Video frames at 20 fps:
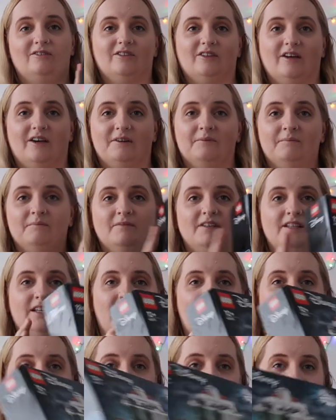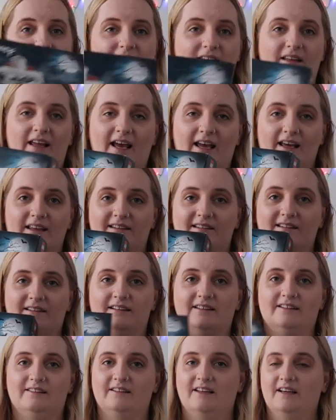So yeah, that was an
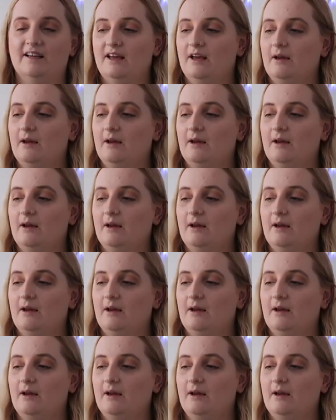excellent